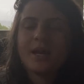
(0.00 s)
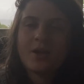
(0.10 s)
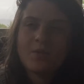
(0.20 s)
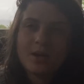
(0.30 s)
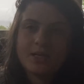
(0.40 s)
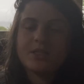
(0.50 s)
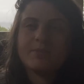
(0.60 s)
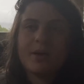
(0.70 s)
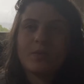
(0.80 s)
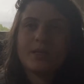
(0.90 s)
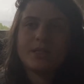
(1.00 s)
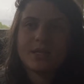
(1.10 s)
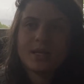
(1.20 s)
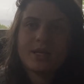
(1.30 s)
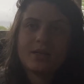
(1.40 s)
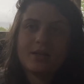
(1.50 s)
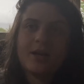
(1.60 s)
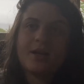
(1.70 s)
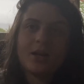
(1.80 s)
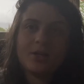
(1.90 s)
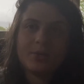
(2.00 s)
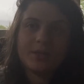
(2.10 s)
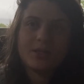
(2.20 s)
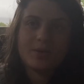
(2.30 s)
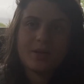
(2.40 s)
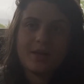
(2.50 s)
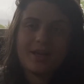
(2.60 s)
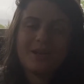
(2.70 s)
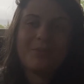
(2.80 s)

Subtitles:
I don't want to just buy one skein and not know what to do with it.